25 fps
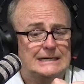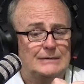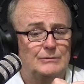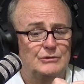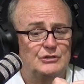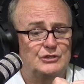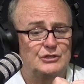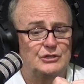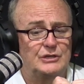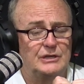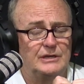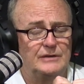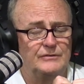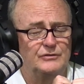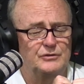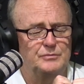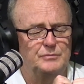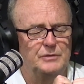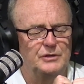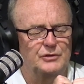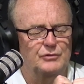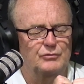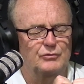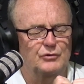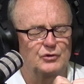With Steve
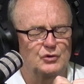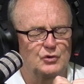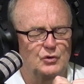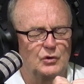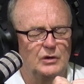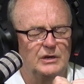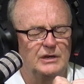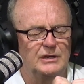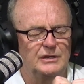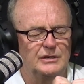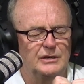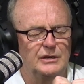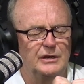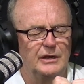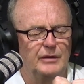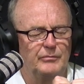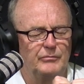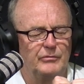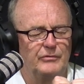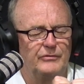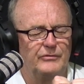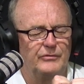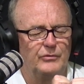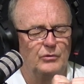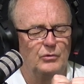Smith retreating to
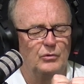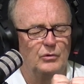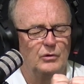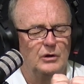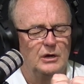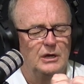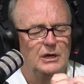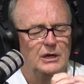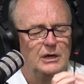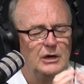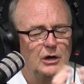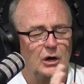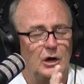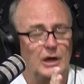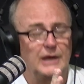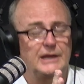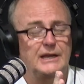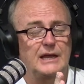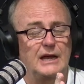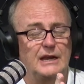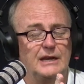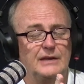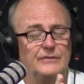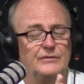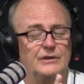number 4. I
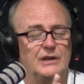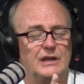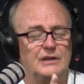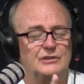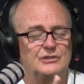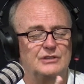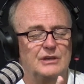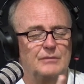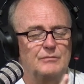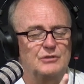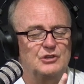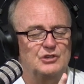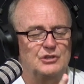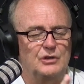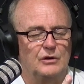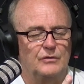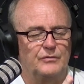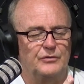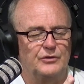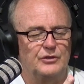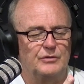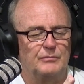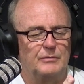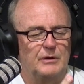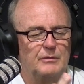can't even answer that
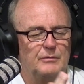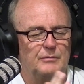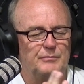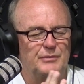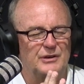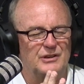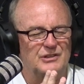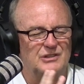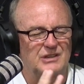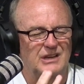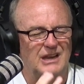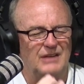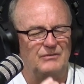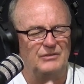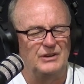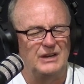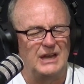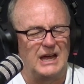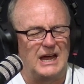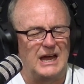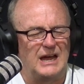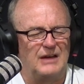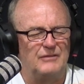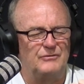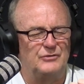myself at the moment, but it's lovely
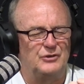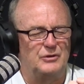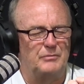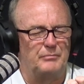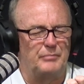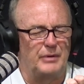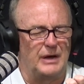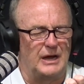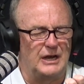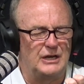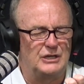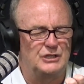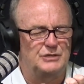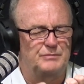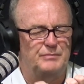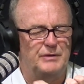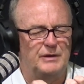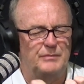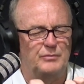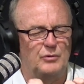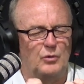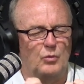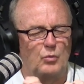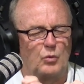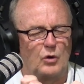to have debates,
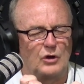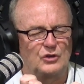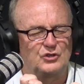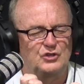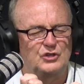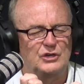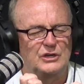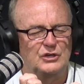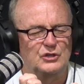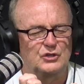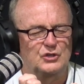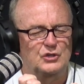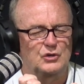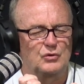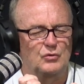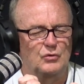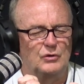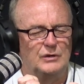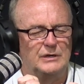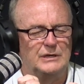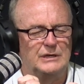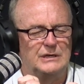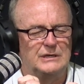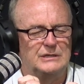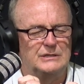people watching
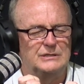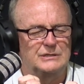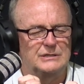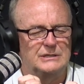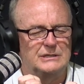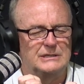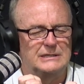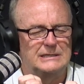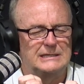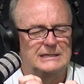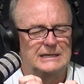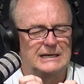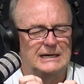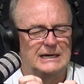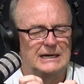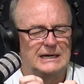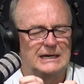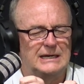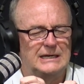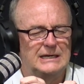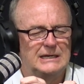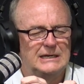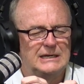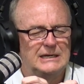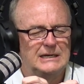screens, and
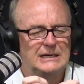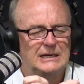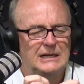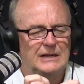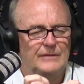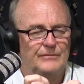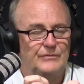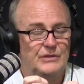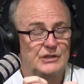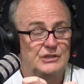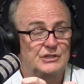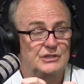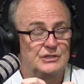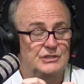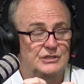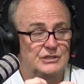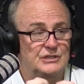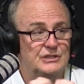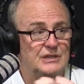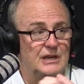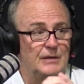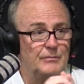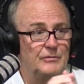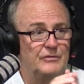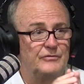this is the
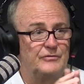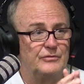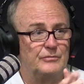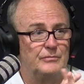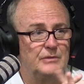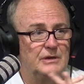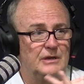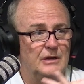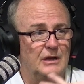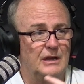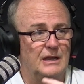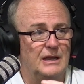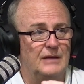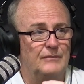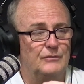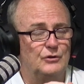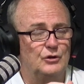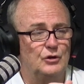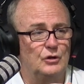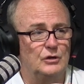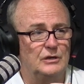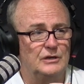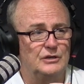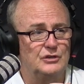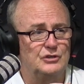summer for me. I love
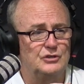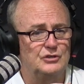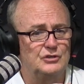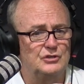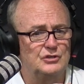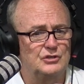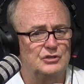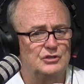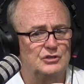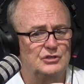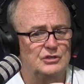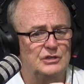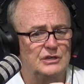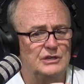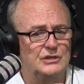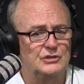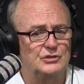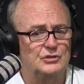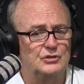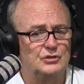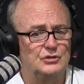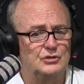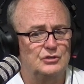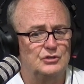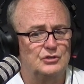an early
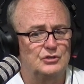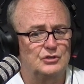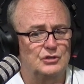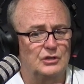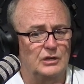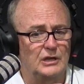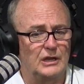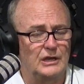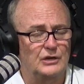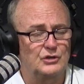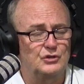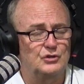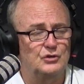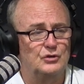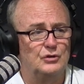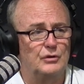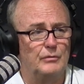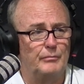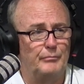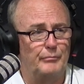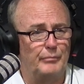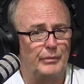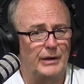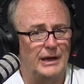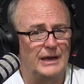season selection
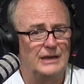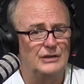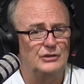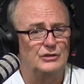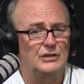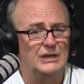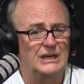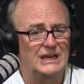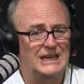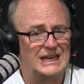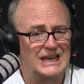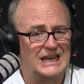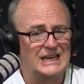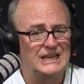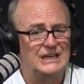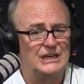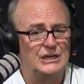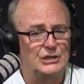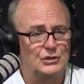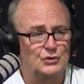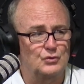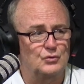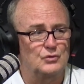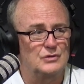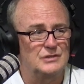debate to get
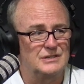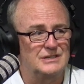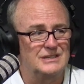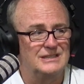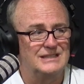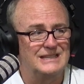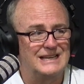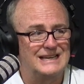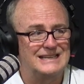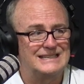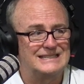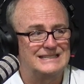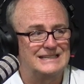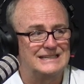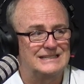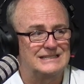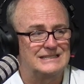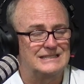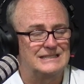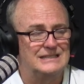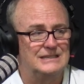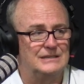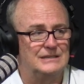interest in that test